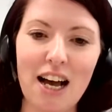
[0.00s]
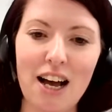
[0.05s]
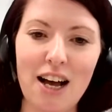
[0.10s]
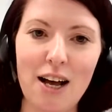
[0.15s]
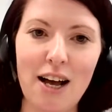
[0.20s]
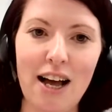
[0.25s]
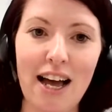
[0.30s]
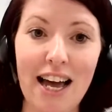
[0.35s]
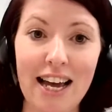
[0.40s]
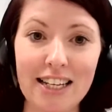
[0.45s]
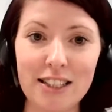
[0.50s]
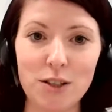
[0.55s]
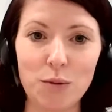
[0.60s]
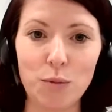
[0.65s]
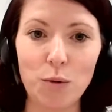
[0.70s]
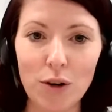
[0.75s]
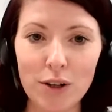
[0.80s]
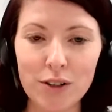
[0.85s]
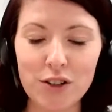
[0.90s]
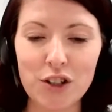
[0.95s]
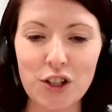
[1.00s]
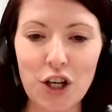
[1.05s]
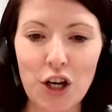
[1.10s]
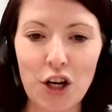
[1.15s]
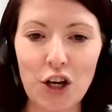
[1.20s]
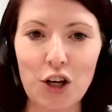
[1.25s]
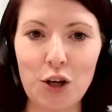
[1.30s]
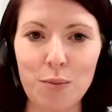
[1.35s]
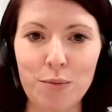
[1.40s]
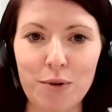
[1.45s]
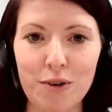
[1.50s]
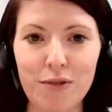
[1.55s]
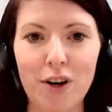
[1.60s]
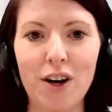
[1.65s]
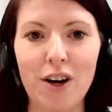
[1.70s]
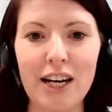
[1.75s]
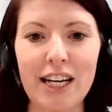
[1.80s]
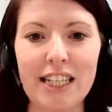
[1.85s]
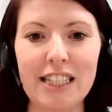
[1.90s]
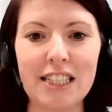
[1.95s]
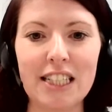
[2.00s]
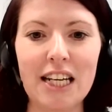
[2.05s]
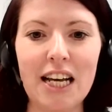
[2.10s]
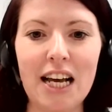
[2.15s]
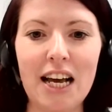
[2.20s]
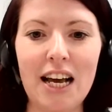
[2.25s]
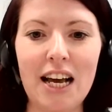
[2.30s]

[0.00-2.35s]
Haines Watts, who provide